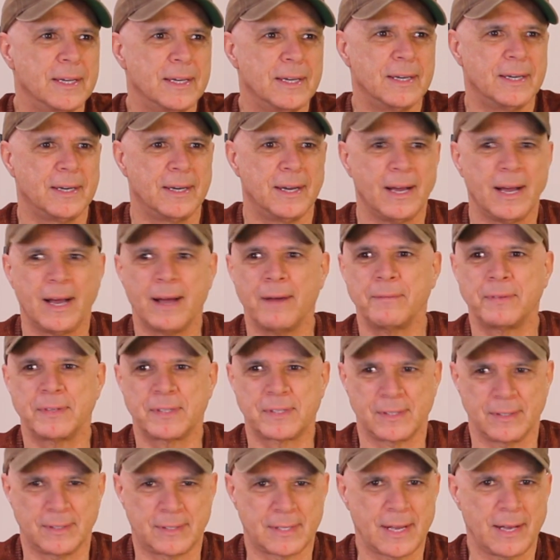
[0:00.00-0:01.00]

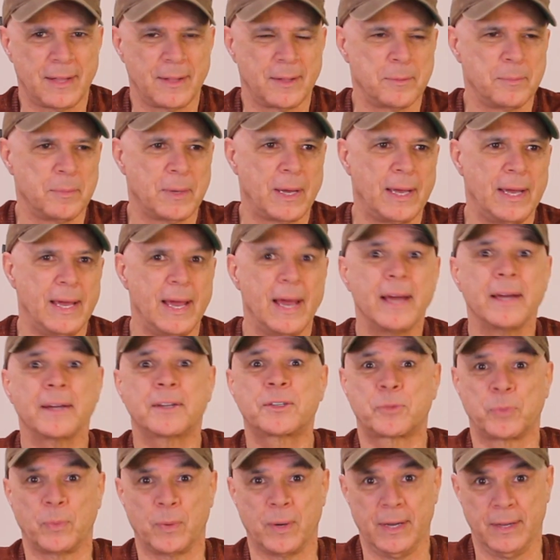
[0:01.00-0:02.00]
Obviously telling my
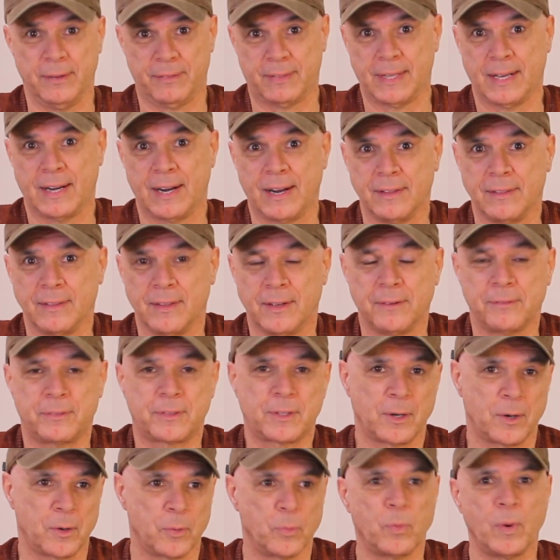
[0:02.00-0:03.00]
ex-wife that I loved
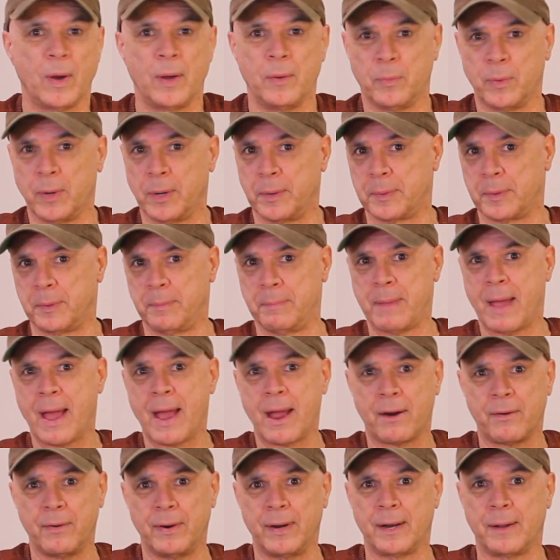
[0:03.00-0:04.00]
her when we were
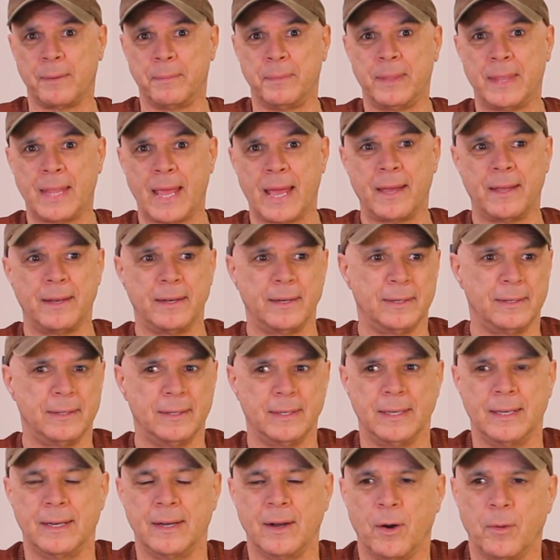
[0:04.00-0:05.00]
married. I mean, that,
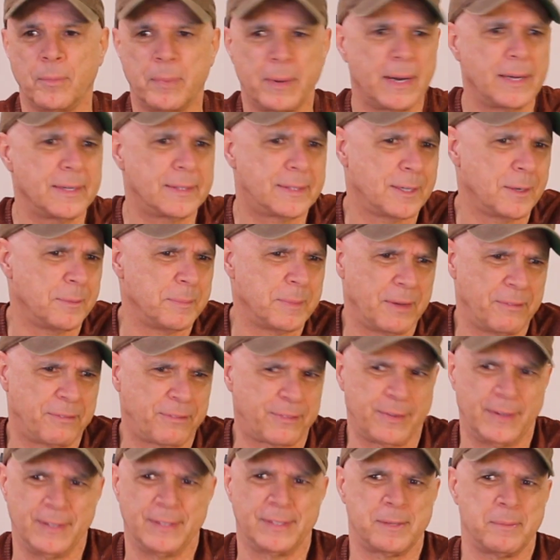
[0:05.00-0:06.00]
you know, but I tell my
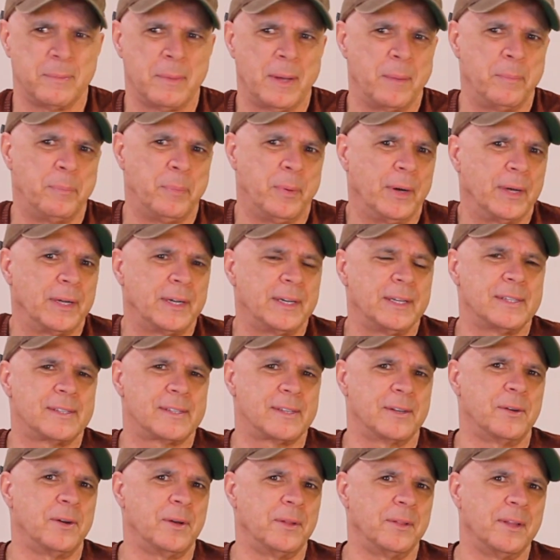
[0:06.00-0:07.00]
friends and my buddies,
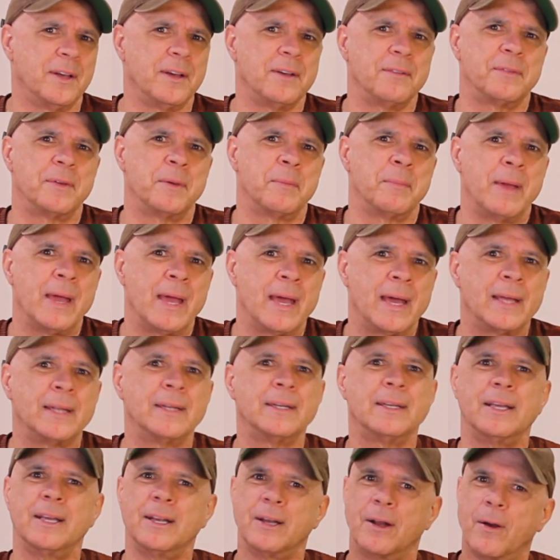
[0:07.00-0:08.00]
and I'll love you,
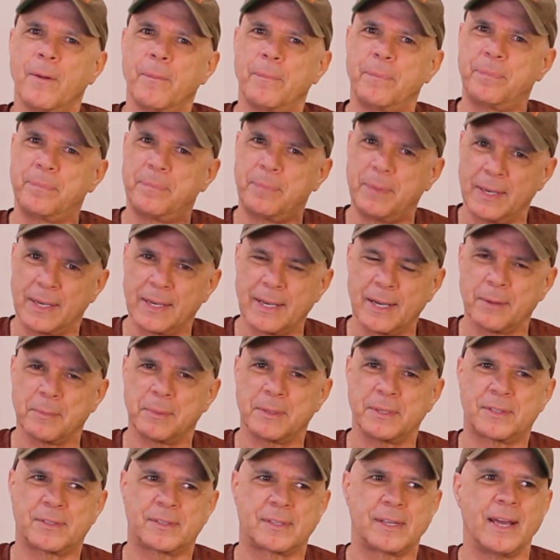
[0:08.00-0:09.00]
man, you know, being able
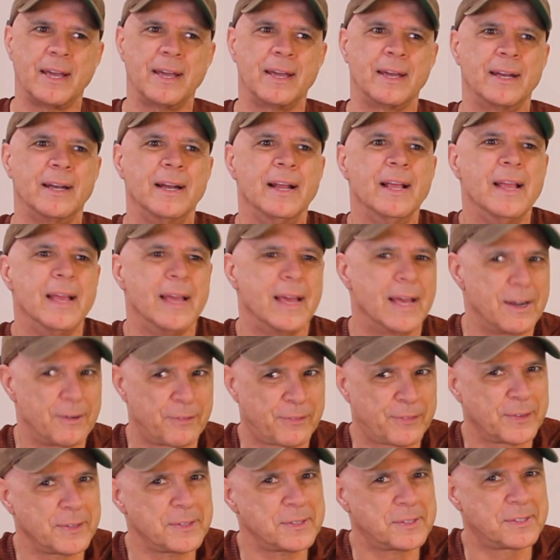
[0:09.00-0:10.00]
to say it. And
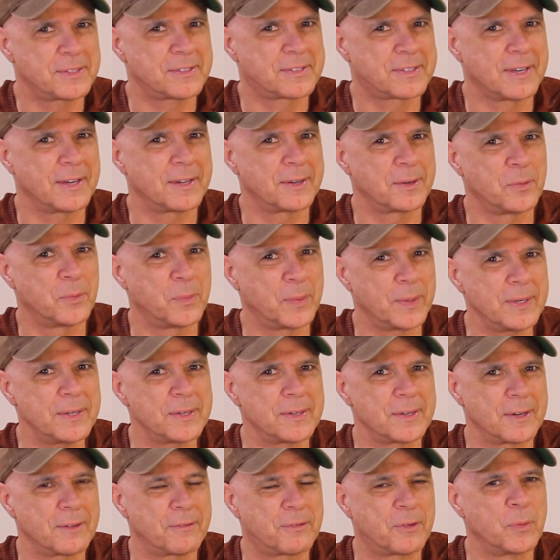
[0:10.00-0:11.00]
at first it's kind of
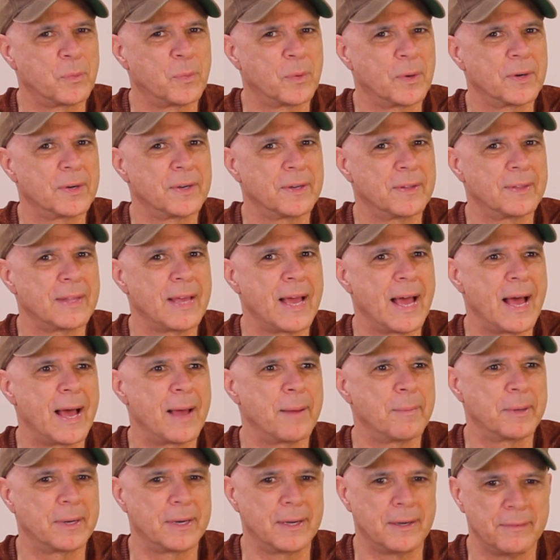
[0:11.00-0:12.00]
weird if you weren't in the
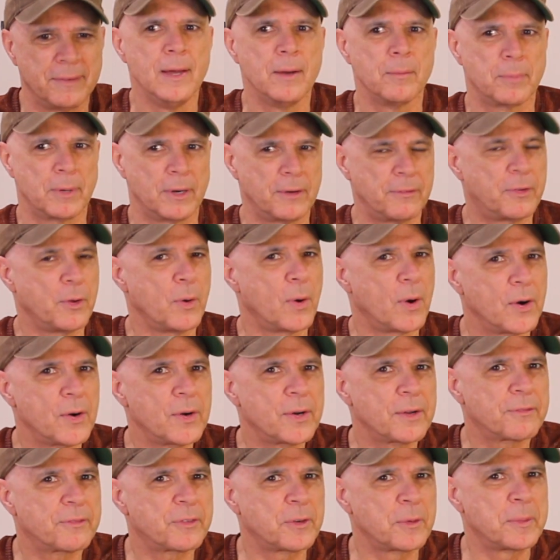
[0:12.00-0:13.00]
habit of it, but if you
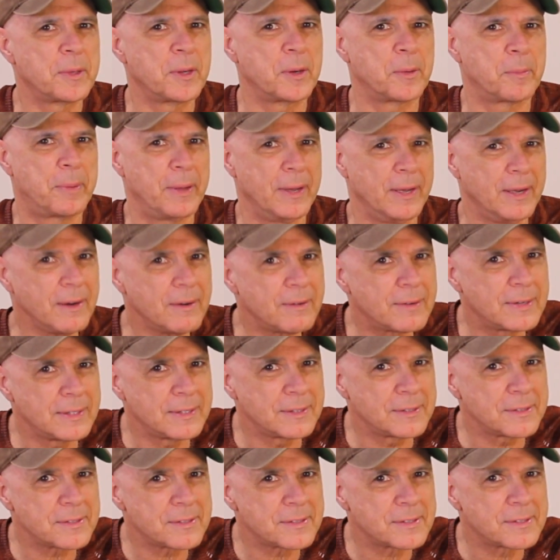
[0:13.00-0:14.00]
heard it from your
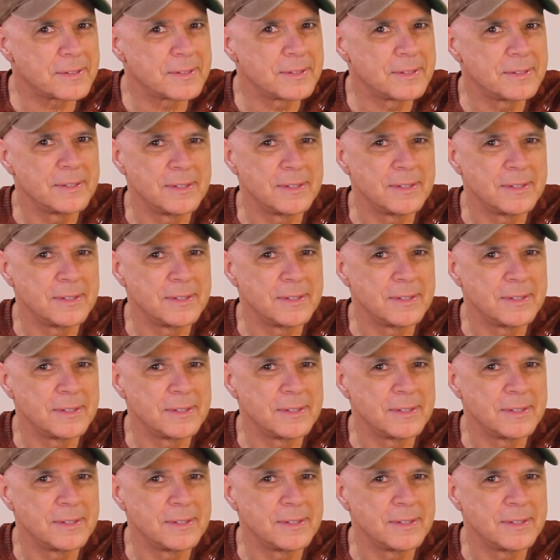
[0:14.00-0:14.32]
parents,